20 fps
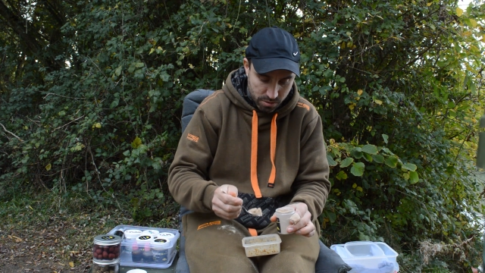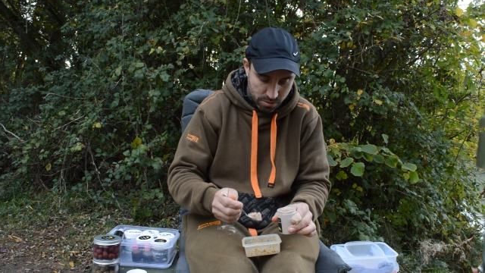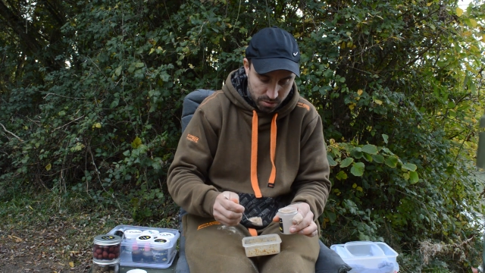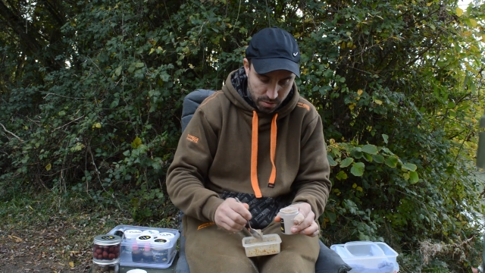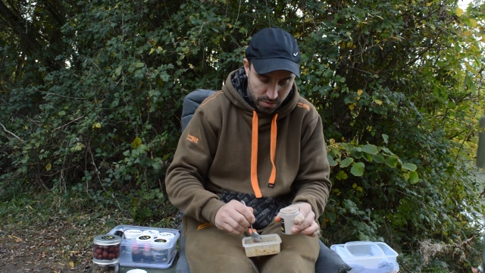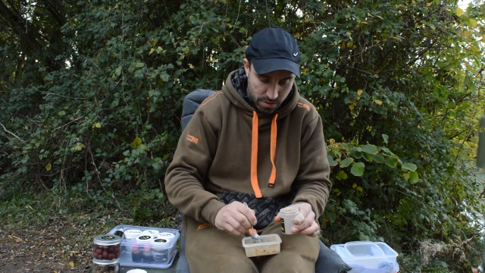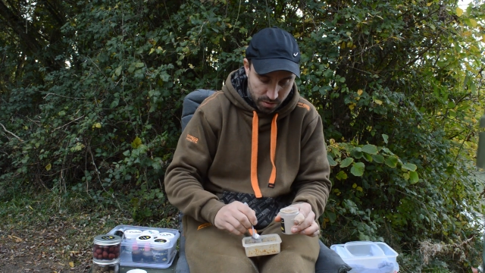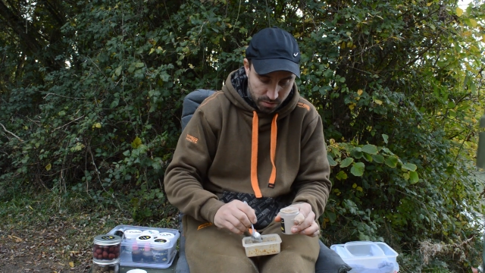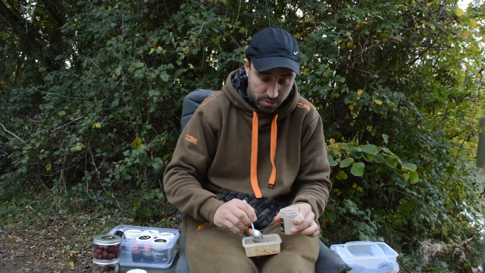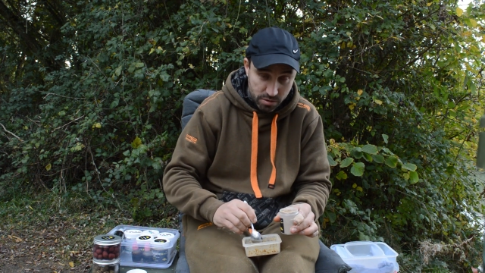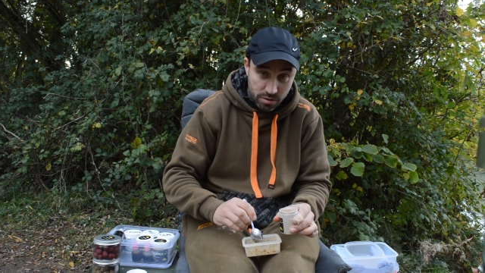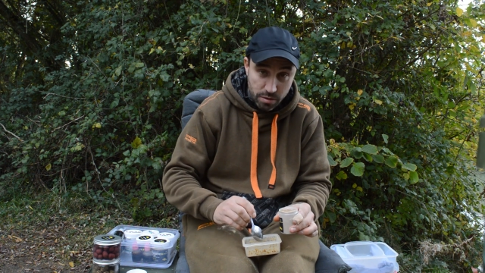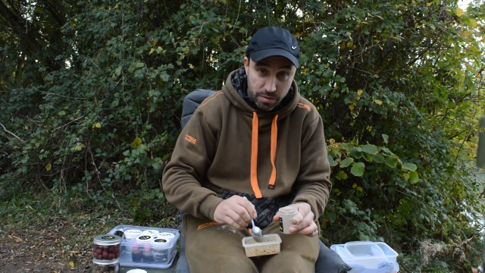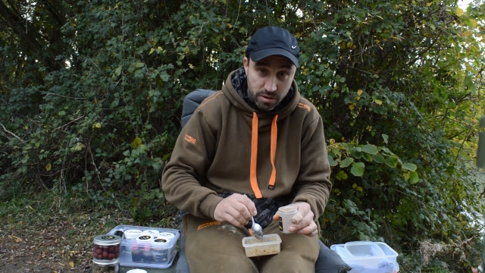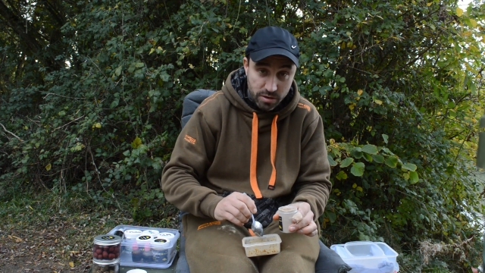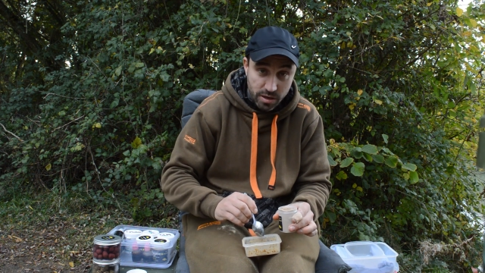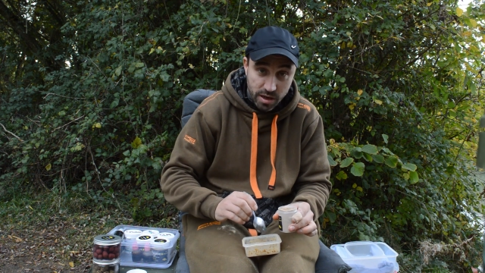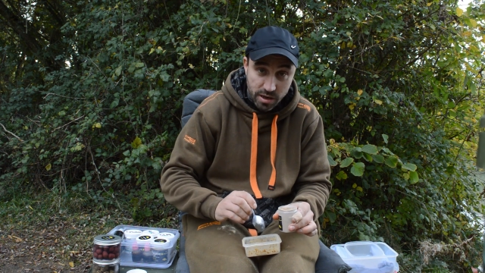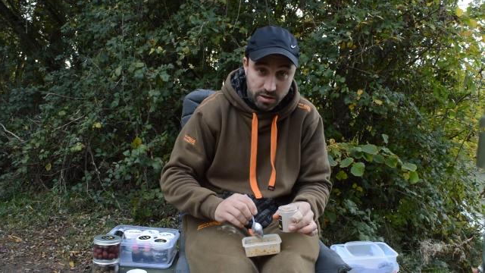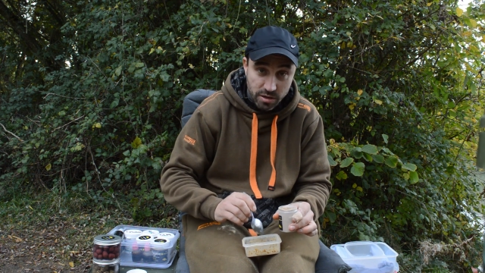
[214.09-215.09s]
There's
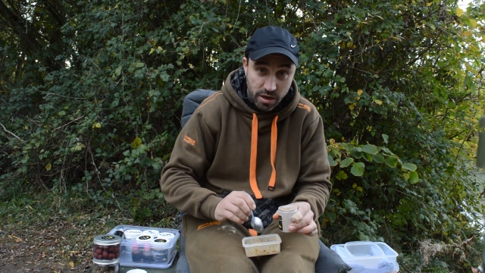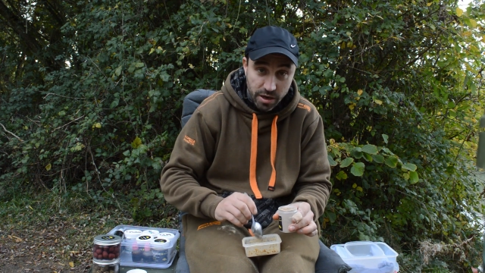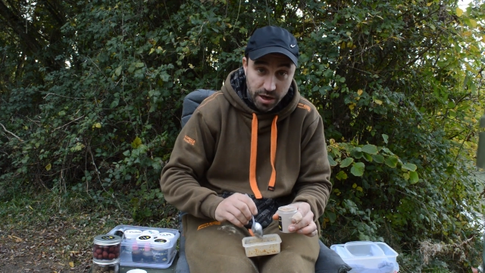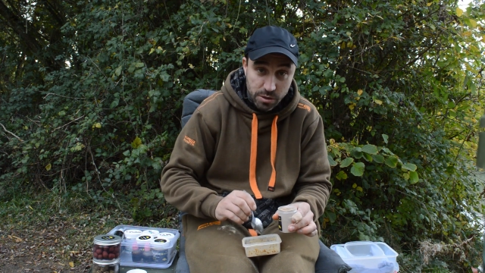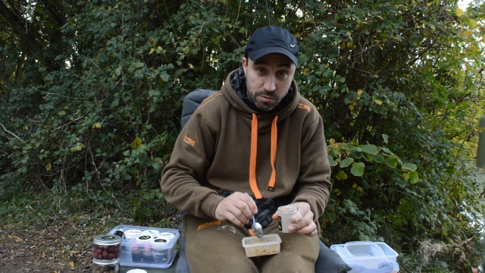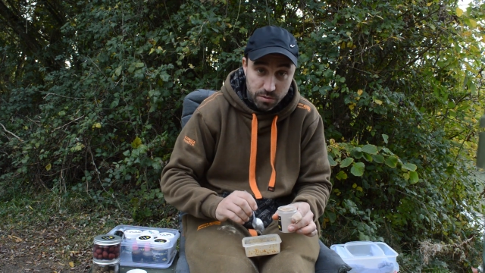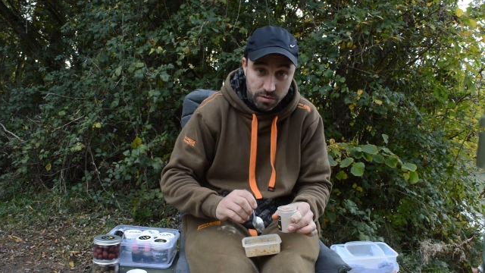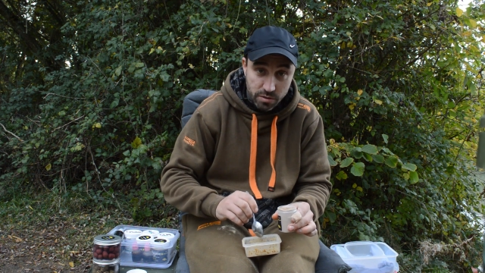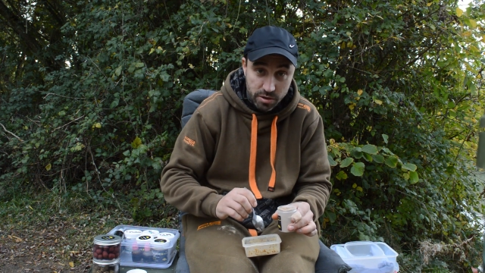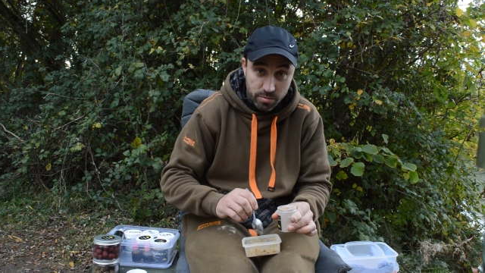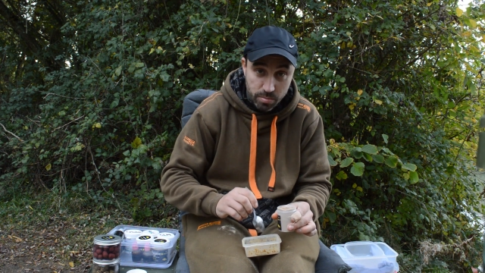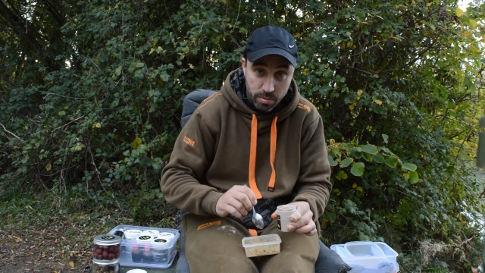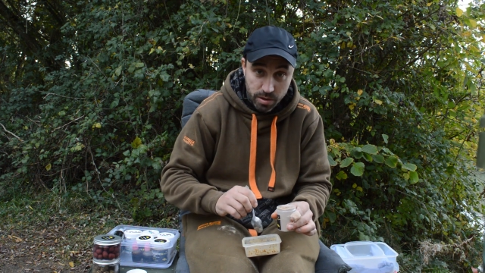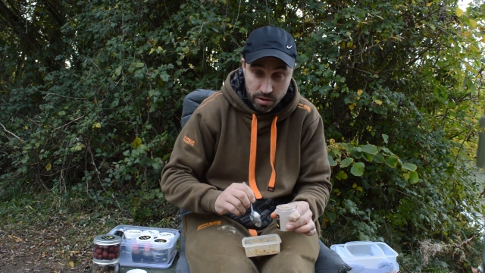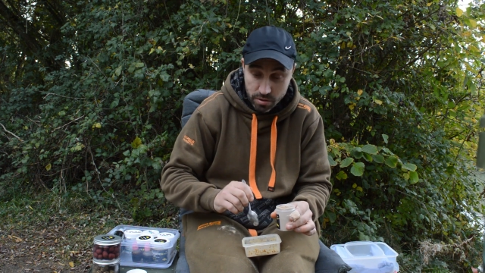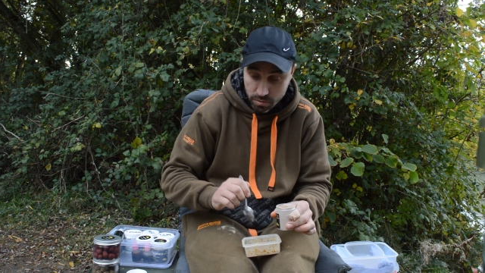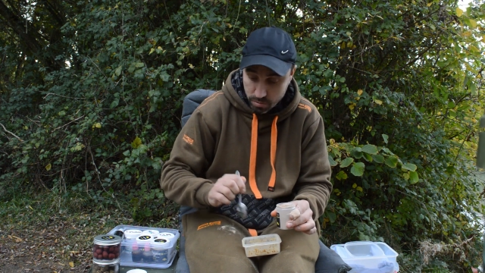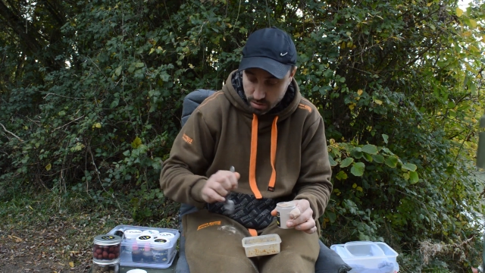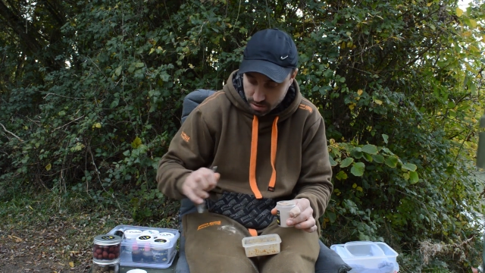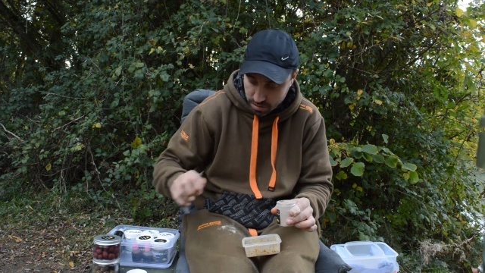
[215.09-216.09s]
no exact science with this,
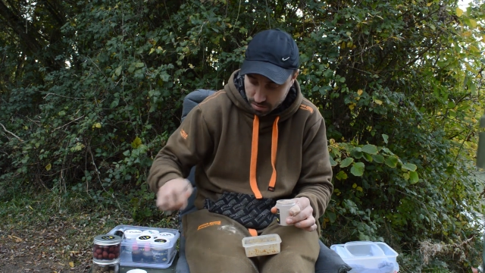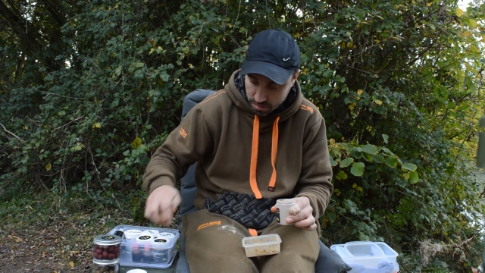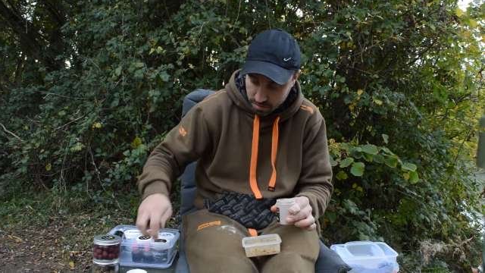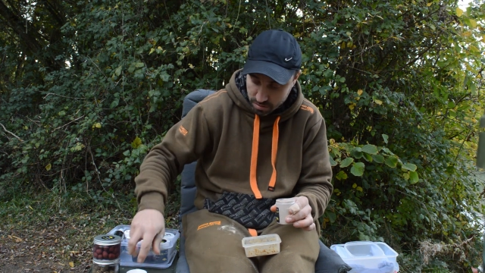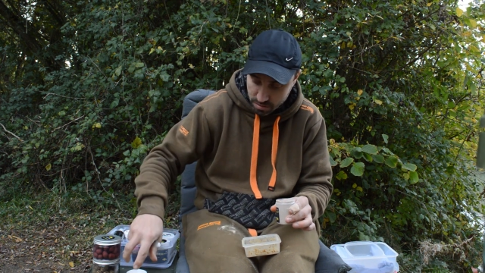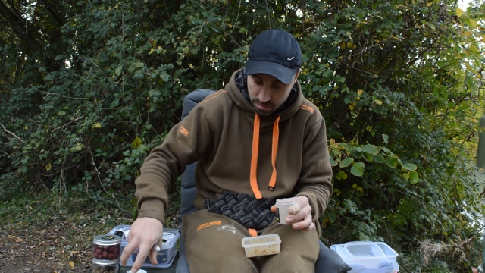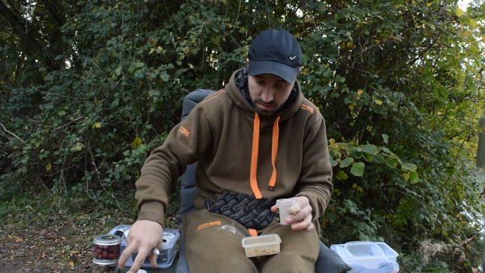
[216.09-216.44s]
by the way.